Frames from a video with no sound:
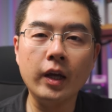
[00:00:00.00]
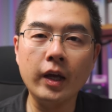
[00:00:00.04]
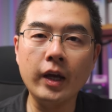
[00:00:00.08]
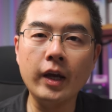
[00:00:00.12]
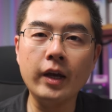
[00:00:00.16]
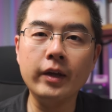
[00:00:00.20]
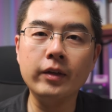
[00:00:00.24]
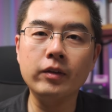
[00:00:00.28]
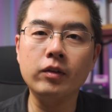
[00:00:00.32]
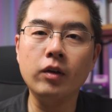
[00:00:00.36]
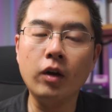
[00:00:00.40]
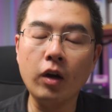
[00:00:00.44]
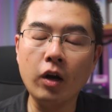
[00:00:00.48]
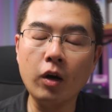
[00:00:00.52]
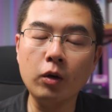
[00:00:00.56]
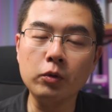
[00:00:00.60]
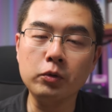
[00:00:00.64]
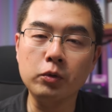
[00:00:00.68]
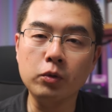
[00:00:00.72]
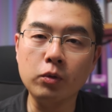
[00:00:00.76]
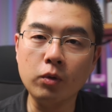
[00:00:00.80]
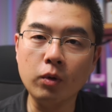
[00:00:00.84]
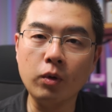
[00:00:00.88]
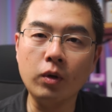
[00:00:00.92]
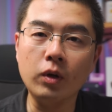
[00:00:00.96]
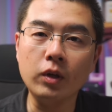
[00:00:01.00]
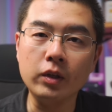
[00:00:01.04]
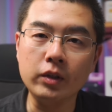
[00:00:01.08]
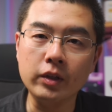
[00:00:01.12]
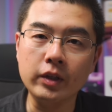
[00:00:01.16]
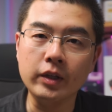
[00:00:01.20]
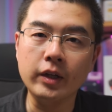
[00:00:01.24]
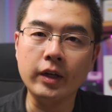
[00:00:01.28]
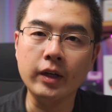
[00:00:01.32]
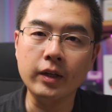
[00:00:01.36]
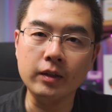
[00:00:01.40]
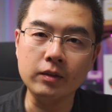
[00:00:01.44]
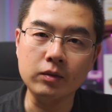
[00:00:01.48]
and audio
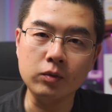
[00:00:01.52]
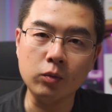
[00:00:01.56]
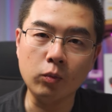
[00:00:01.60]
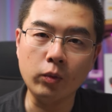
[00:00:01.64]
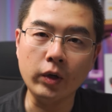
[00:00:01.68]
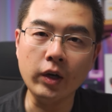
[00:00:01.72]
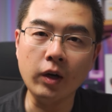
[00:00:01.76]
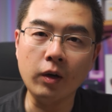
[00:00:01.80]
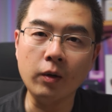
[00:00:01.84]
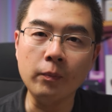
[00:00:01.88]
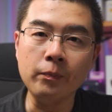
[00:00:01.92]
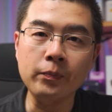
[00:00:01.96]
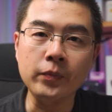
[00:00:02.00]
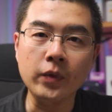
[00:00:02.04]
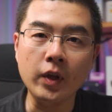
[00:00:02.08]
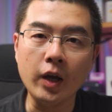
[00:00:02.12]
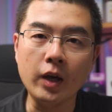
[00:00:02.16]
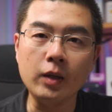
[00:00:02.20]
quality as well.